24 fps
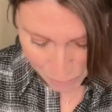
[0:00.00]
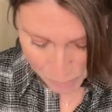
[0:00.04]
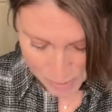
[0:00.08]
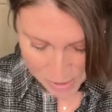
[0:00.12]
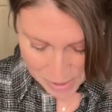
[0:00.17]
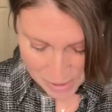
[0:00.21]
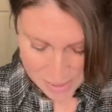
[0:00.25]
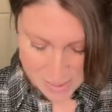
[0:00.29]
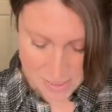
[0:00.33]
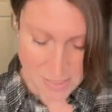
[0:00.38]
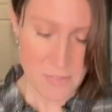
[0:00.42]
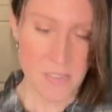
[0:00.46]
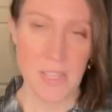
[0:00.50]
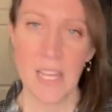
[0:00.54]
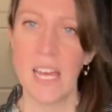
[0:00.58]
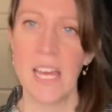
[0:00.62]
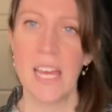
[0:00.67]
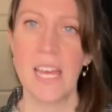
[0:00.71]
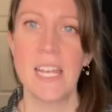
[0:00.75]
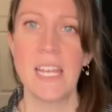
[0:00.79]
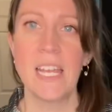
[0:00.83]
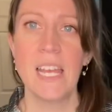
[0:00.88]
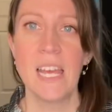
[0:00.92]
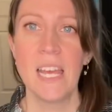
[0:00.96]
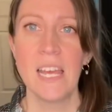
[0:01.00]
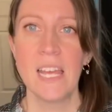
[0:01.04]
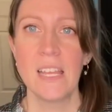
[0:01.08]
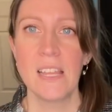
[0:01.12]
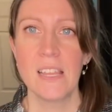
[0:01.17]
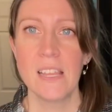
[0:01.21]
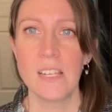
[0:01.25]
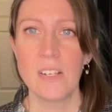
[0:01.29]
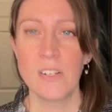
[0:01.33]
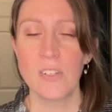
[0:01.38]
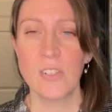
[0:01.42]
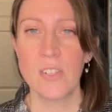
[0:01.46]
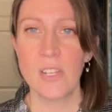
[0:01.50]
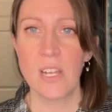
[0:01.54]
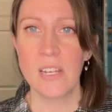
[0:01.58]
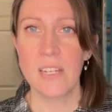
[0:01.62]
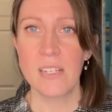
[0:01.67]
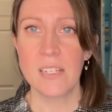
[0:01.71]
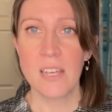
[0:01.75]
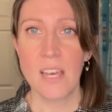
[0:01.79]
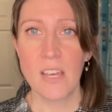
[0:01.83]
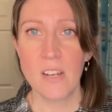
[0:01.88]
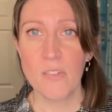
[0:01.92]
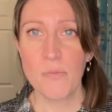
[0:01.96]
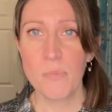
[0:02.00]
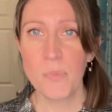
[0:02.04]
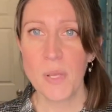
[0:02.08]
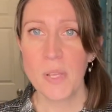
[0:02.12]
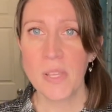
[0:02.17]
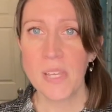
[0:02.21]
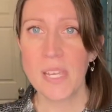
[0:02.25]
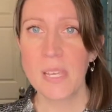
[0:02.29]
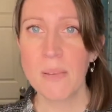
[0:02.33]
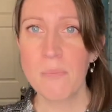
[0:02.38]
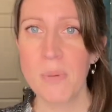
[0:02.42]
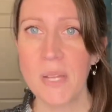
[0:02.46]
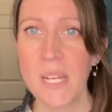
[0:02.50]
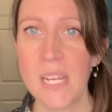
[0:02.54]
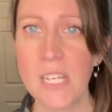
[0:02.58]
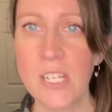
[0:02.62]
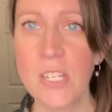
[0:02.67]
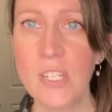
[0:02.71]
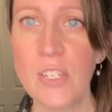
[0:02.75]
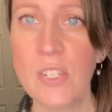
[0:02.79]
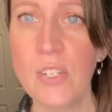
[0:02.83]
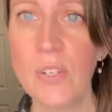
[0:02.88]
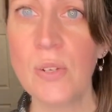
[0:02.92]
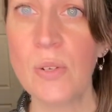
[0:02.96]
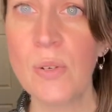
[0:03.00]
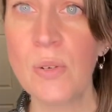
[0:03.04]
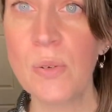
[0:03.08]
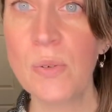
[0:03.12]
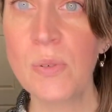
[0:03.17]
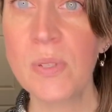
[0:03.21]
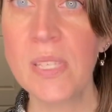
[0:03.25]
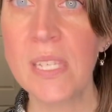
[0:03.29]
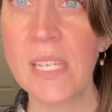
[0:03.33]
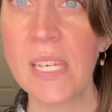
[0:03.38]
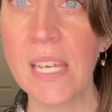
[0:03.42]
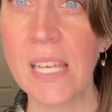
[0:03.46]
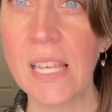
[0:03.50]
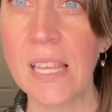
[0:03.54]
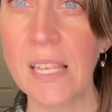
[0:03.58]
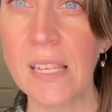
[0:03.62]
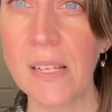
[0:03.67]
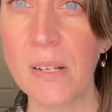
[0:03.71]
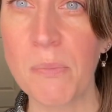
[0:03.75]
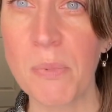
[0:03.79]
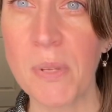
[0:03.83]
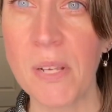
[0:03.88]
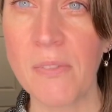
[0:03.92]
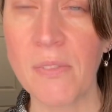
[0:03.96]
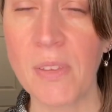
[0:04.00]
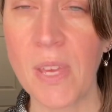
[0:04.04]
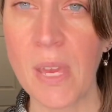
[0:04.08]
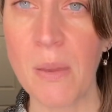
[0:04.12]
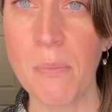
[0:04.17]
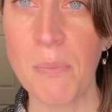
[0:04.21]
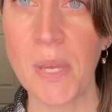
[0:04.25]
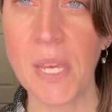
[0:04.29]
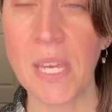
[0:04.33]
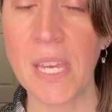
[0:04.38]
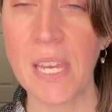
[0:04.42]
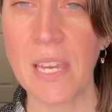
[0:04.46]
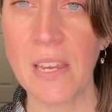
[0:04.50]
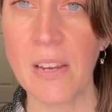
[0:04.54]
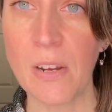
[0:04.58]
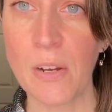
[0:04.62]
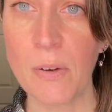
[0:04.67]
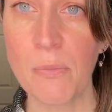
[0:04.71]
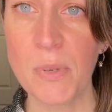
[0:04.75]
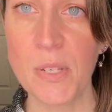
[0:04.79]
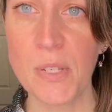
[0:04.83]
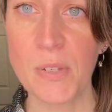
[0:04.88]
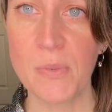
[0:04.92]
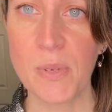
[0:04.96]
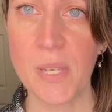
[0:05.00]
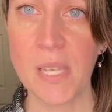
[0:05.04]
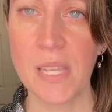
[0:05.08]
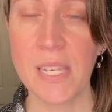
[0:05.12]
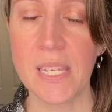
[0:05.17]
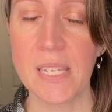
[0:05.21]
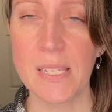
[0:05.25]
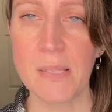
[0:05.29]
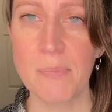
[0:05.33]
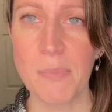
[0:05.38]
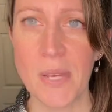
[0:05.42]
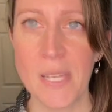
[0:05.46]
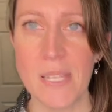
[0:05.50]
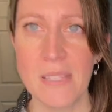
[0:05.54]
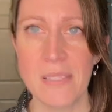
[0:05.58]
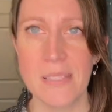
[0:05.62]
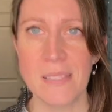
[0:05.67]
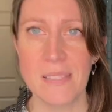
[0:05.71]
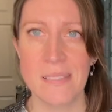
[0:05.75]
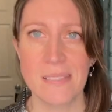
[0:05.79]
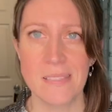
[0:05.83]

because of that, there's not a ton of pulling, but I do see a little bit of gaping here between these buttons.